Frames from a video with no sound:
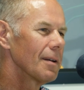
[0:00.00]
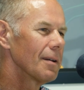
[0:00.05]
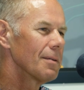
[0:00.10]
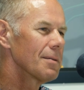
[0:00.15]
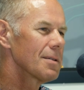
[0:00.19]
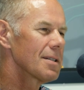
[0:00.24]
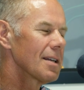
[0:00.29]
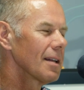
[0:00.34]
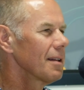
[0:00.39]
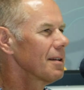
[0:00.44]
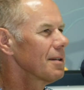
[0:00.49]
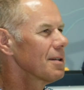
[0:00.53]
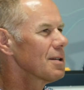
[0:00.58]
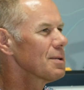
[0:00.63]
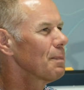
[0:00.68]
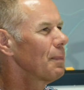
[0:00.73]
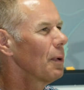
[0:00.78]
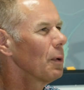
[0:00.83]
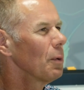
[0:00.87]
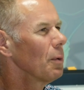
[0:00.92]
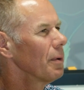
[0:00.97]
cylinders
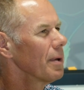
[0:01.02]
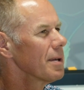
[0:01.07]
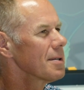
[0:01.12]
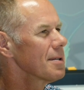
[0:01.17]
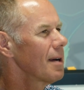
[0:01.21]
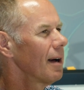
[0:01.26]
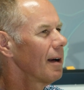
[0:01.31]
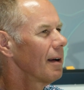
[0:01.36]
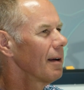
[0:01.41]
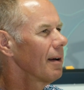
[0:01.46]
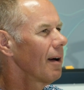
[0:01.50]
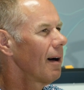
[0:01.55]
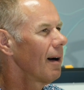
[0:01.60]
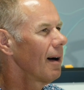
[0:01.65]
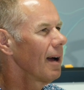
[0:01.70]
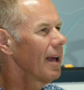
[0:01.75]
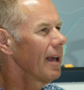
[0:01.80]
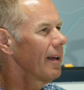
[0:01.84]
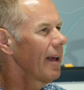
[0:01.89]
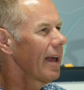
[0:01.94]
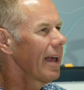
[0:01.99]
pulled as
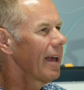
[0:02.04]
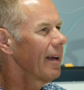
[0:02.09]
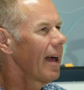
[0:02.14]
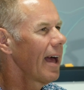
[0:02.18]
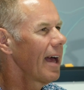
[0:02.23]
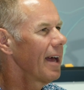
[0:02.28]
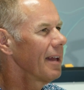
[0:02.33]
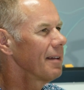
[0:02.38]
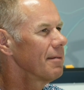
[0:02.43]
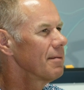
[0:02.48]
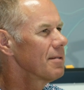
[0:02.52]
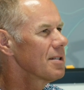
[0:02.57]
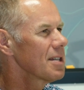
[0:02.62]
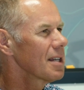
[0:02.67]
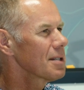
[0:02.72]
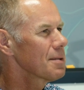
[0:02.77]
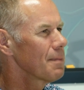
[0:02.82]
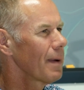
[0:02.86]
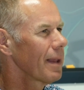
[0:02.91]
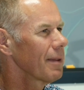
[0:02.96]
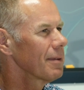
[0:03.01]
I had
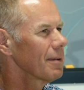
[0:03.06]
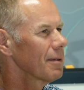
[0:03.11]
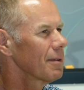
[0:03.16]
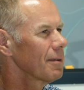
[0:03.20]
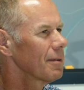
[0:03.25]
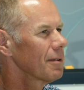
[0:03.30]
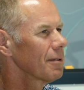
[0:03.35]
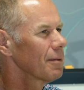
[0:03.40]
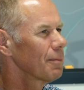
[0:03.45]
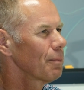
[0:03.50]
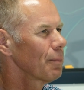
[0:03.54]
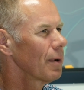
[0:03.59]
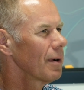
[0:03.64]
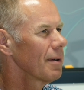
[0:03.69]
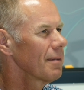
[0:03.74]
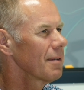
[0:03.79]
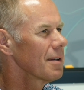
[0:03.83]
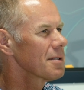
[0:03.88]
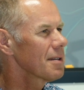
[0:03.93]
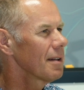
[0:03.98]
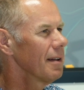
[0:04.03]
6 months
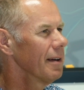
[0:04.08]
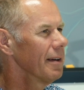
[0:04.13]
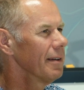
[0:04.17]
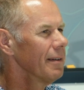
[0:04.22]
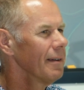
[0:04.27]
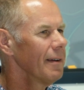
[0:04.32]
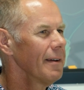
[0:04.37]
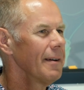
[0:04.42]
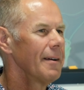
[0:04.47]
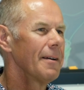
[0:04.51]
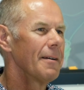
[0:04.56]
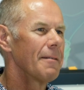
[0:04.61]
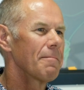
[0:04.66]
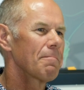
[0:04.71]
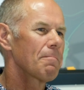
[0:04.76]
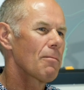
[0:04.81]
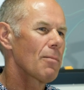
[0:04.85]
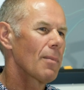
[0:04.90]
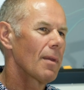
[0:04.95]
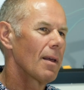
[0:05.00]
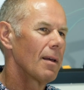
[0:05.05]
previously.
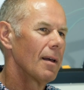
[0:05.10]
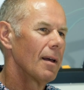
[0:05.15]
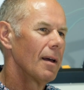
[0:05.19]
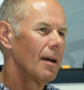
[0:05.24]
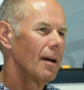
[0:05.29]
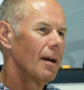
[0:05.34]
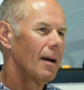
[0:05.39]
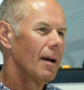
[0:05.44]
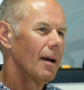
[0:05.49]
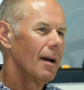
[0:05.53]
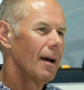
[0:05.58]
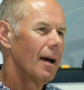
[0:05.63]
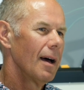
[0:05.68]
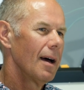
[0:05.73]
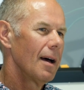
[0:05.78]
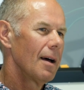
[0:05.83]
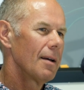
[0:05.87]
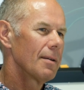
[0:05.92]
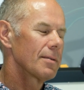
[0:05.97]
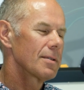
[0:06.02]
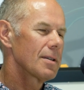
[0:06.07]

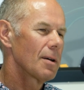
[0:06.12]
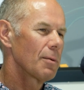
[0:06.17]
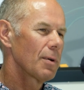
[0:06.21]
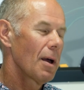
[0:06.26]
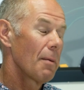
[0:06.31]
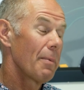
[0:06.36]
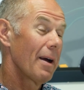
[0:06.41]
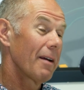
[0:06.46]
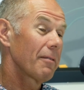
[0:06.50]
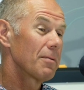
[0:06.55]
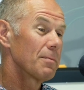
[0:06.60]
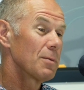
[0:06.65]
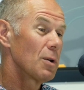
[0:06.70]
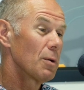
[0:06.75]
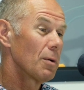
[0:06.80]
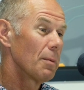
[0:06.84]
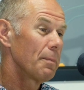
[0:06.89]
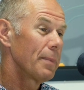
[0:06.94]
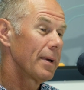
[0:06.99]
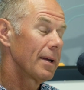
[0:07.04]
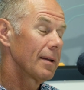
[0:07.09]
So we got back from
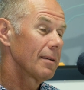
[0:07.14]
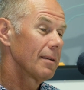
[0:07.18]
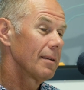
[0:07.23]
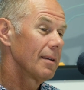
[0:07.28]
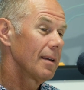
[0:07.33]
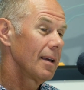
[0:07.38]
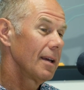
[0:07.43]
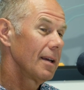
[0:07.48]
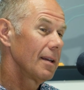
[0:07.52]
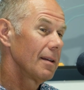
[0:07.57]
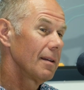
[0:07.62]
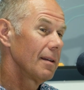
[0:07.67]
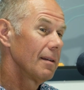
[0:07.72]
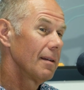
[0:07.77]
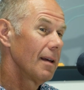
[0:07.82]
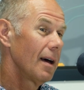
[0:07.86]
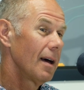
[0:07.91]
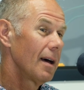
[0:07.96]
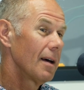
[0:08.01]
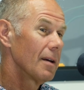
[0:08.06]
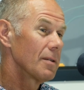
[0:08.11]
Europe in
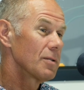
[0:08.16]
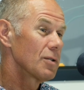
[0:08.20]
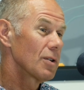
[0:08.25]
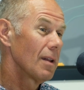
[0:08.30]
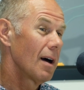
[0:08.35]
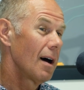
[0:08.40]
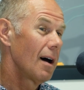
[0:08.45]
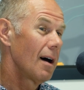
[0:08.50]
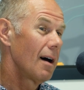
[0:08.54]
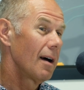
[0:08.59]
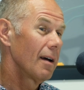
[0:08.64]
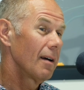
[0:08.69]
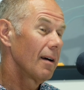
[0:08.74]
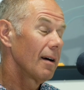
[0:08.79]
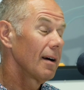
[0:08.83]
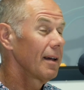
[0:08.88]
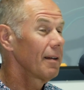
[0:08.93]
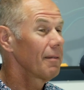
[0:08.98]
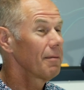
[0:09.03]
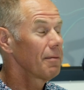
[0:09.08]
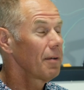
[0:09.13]
July. I
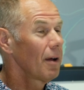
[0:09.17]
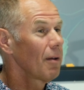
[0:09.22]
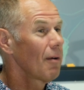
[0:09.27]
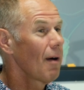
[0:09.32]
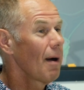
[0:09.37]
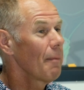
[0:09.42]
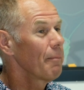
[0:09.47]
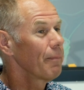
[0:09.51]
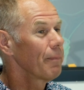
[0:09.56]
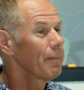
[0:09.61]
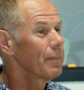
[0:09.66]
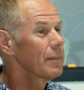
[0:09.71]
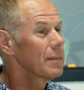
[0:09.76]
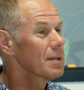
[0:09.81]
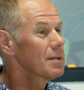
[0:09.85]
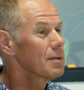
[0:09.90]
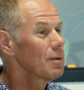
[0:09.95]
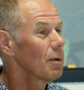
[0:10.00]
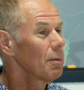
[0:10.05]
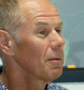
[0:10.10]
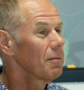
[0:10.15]
had a follow-up,
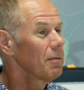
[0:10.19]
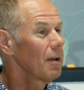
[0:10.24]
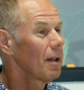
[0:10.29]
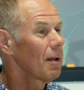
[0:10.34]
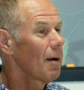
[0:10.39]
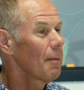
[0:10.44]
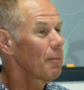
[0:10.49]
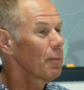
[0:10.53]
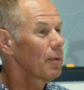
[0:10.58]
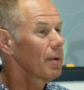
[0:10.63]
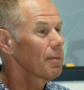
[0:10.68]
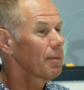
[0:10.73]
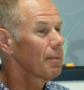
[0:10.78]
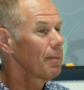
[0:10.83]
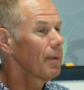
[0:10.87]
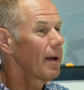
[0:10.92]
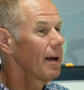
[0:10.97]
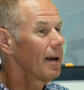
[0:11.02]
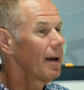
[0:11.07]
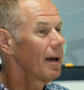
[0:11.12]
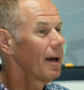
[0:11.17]
just normal follow-up with
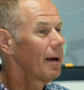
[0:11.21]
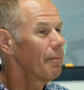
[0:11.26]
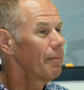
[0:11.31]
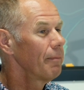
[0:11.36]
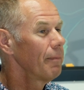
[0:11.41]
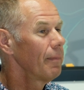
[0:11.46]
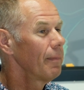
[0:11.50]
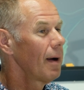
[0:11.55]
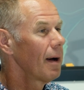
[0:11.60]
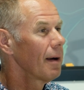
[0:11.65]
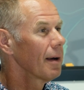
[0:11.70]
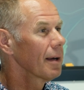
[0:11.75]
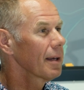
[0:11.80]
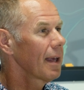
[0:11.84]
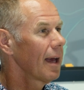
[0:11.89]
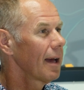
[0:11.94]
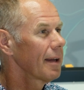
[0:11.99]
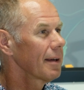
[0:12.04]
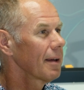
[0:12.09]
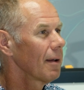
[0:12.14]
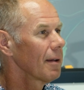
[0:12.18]
my
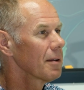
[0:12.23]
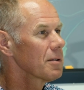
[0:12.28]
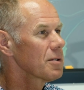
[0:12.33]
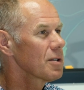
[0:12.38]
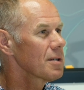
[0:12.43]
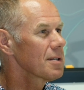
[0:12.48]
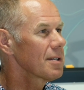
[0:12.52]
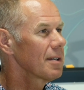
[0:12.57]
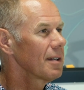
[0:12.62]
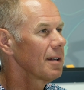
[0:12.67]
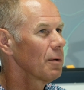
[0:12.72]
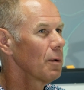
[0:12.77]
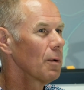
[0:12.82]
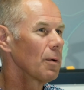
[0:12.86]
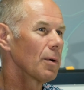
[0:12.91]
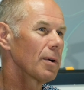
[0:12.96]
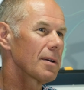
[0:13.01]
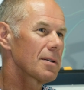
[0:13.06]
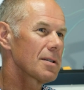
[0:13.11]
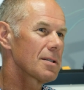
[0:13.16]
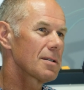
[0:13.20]
cardiologist in
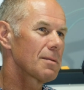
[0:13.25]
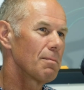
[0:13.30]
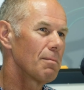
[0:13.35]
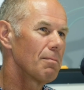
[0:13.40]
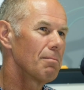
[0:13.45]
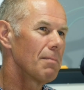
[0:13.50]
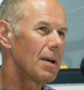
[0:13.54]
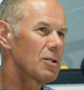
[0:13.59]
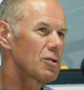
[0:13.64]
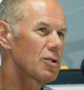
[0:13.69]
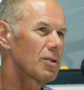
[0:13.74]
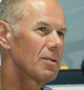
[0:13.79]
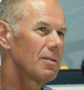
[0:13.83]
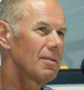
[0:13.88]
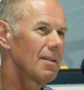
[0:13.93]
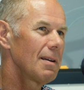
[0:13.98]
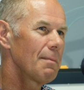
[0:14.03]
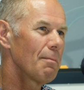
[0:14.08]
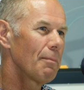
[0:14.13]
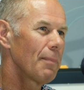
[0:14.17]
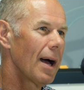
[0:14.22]
August, mentioned
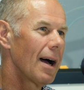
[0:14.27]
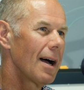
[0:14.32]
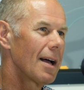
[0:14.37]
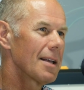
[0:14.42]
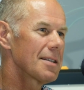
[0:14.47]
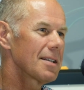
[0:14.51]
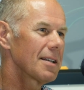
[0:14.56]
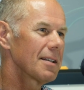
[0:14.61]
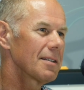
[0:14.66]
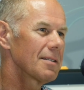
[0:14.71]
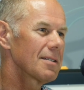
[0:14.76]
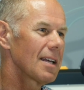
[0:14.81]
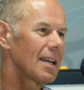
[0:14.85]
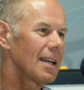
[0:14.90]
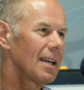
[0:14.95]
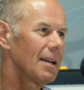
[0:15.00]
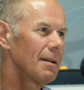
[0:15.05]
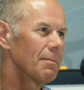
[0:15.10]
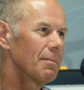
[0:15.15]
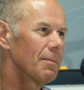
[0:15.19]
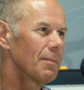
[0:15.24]
in passing to
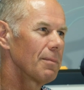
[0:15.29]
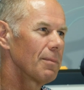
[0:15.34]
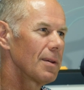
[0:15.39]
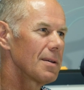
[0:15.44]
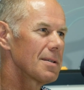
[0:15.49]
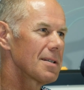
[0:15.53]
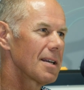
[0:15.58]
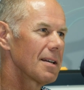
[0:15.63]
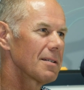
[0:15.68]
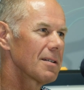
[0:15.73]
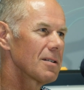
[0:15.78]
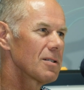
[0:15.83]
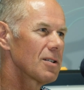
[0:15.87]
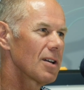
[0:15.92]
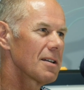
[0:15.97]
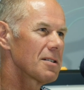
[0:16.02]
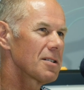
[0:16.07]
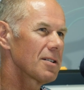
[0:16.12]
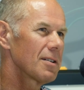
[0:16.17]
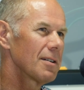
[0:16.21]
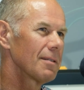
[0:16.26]
him this
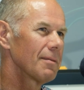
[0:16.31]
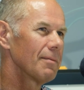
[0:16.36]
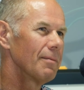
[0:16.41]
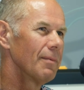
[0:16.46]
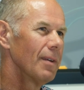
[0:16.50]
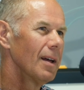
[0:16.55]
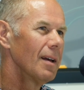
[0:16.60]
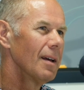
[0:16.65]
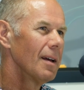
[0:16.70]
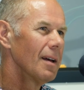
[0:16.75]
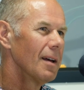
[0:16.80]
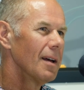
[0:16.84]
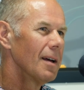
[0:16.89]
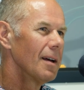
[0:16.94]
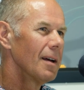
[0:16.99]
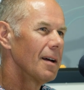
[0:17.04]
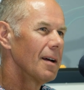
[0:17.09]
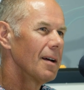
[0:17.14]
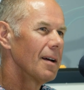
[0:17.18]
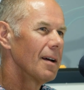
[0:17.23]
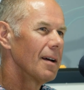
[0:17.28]
indigestion.
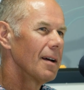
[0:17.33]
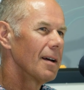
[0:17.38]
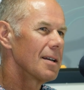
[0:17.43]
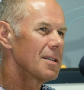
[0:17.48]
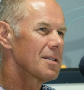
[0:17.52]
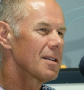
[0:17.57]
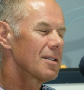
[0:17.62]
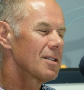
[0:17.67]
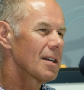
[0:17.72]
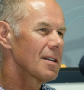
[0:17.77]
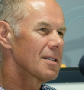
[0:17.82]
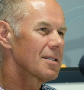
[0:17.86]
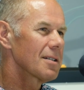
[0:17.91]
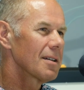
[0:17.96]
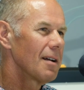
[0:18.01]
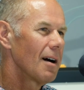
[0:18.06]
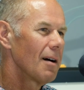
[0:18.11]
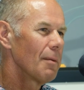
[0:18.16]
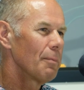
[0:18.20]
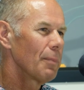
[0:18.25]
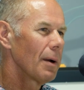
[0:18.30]
He suggested
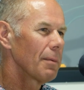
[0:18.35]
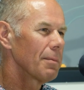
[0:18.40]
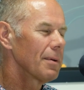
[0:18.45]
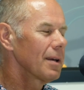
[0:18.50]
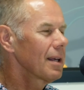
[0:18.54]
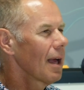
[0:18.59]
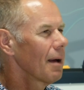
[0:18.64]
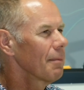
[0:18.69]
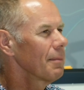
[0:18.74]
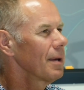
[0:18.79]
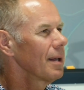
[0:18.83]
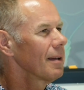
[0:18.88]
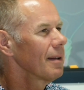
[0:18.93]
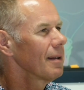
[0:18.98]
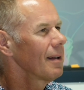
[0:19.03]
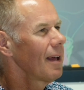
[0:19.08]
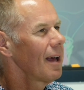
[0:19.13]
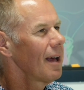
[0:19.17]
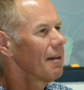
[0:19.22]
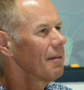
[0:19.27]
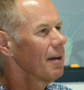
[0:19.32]
I probably come in and
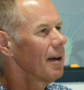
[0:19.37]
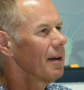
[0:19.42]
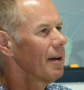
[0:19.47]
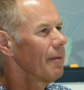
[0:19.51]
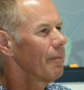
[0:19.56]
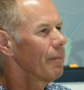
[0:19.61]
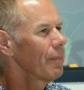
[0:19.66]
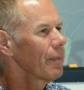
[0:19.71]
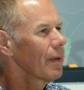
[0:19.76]
have an